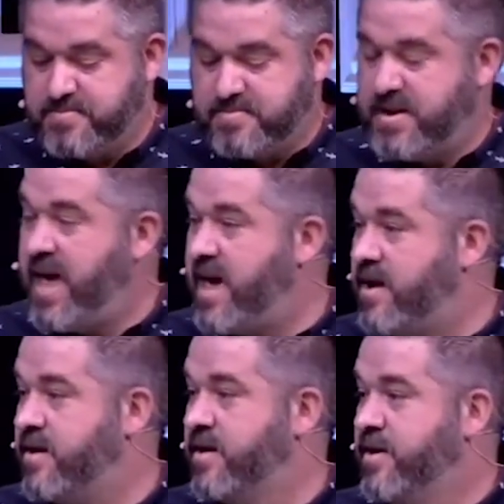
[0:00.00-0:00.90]
And
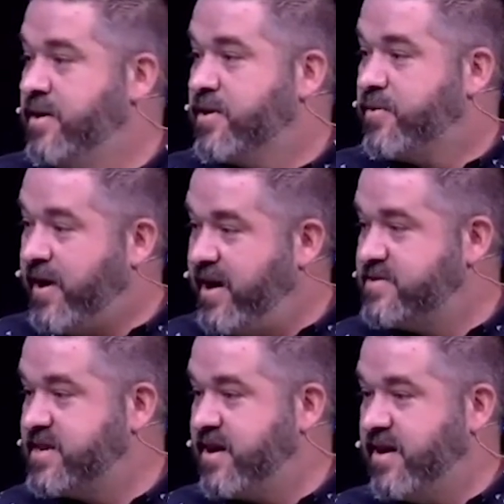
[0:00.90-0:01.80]
Hannah cried
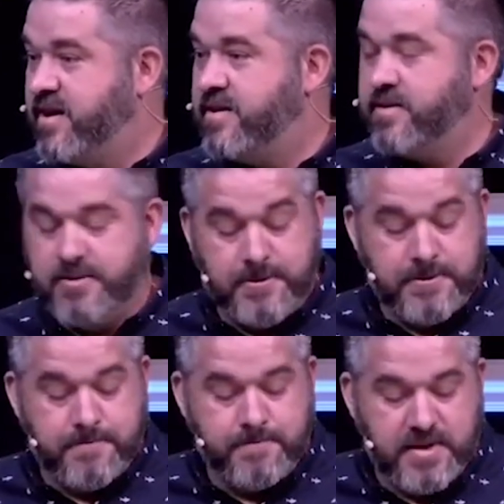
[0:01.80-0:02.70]
out to God,
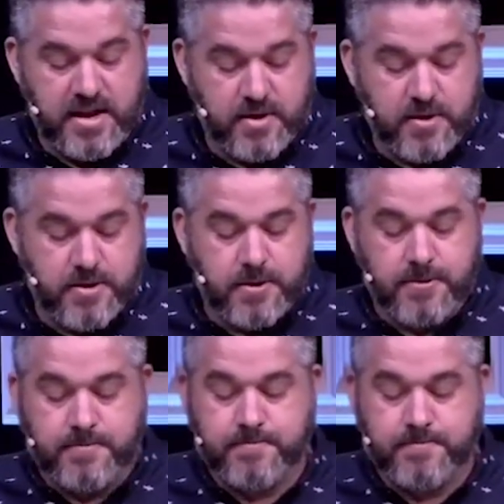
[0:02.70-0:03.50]
and he heard her.